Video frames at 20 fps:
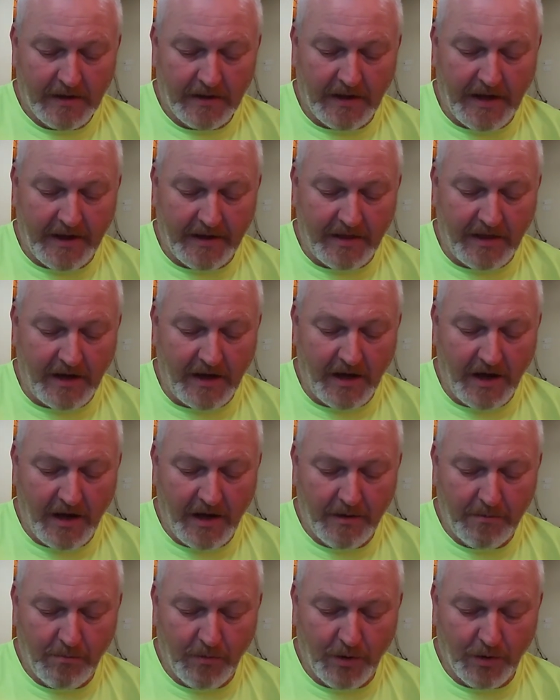Like the
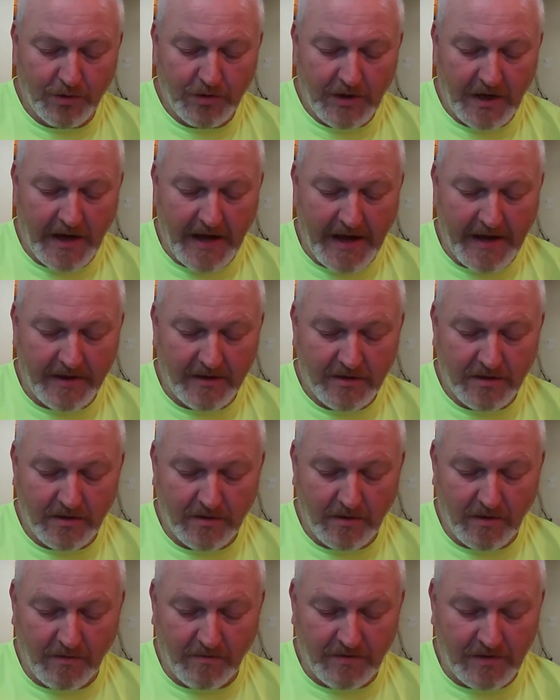utmost
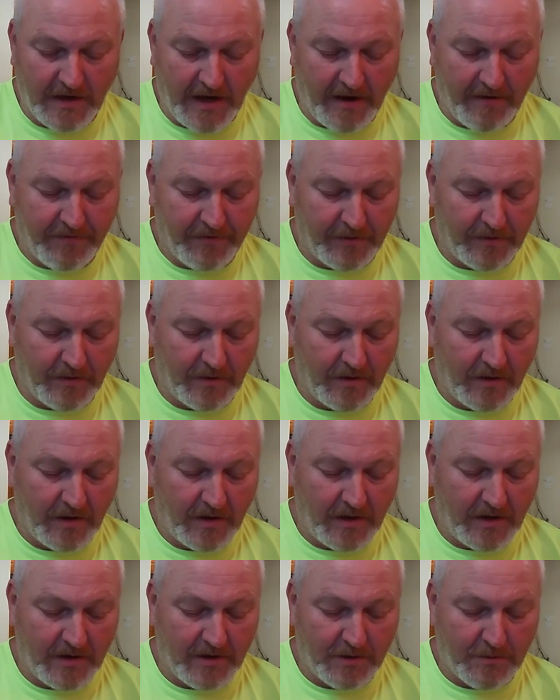heights of Zaphon
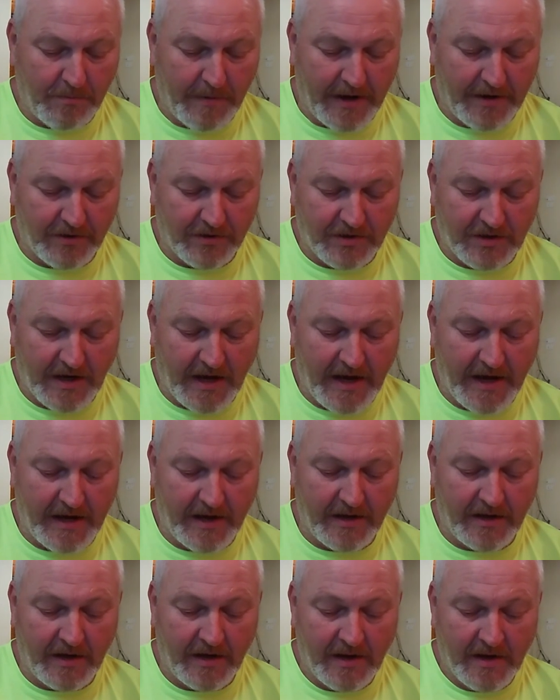is Mount
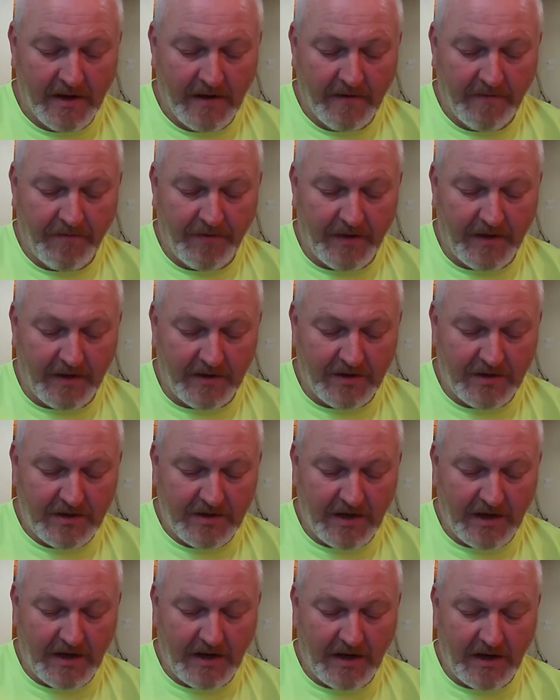Zion, the
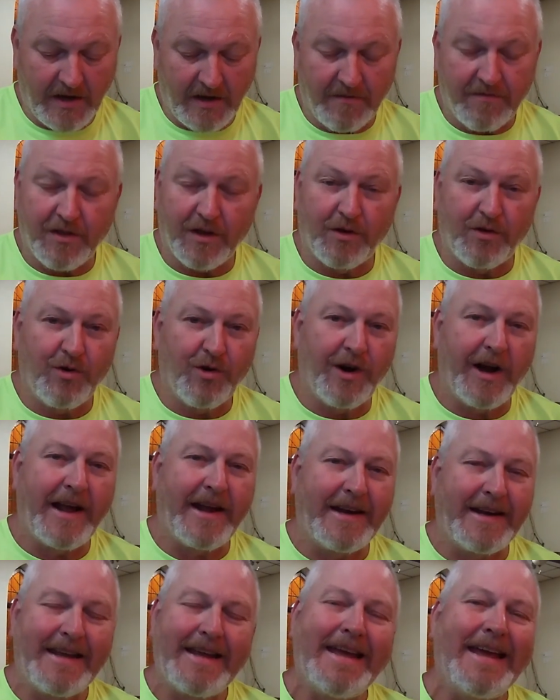city of the
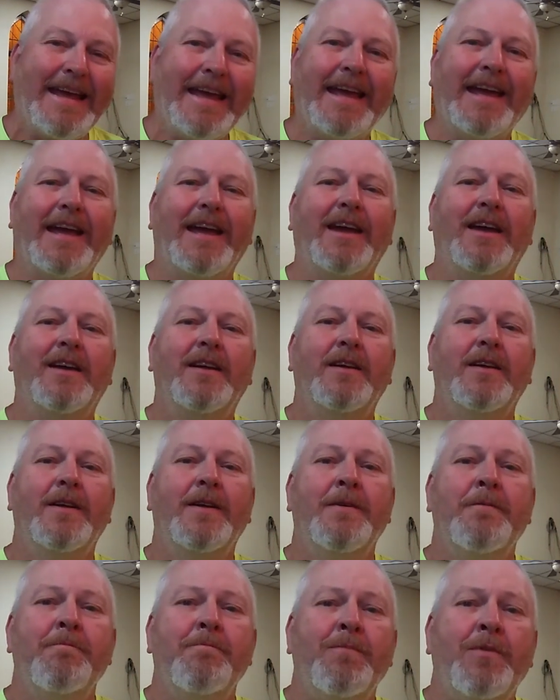great king.
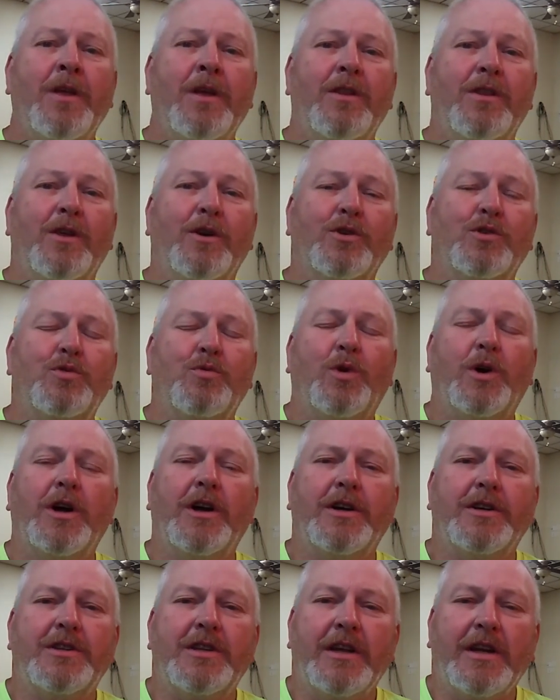Those
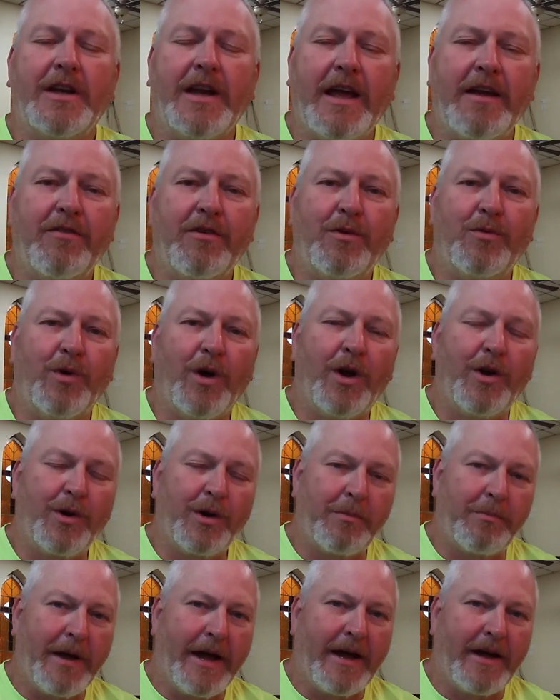words that David
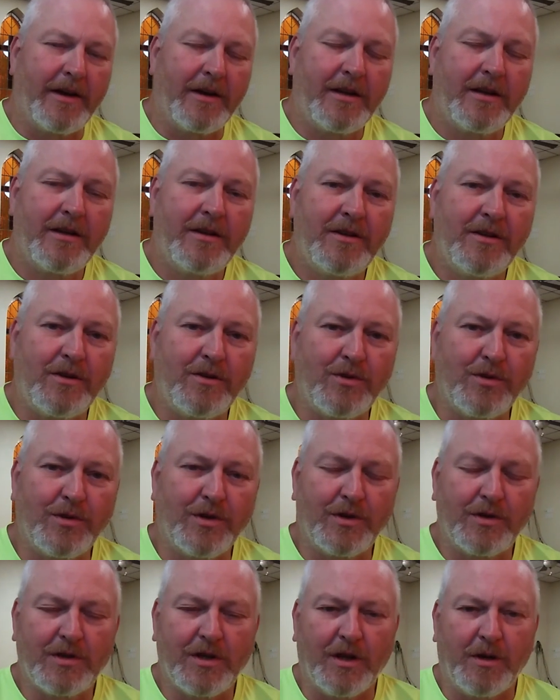wrote about
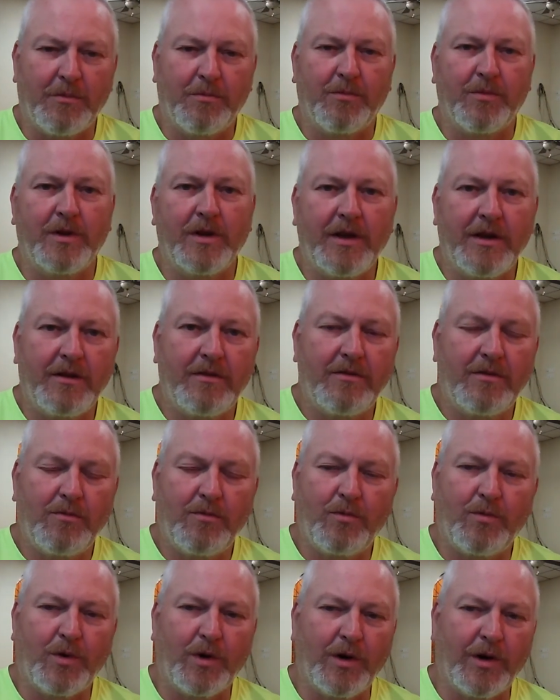Jerusalem
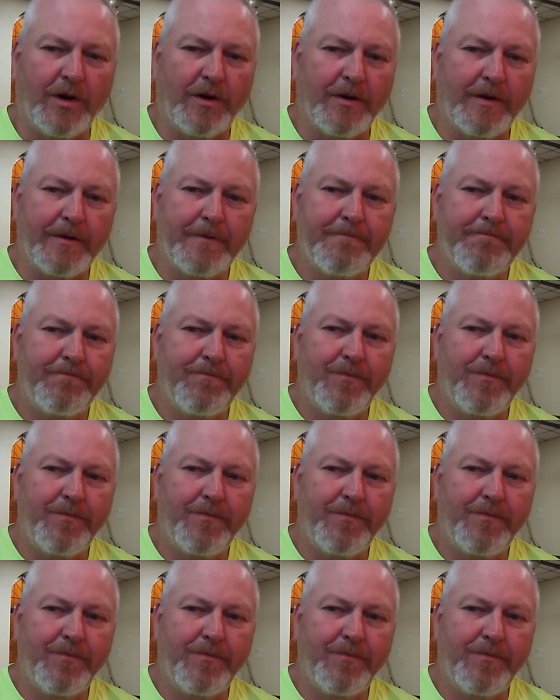were,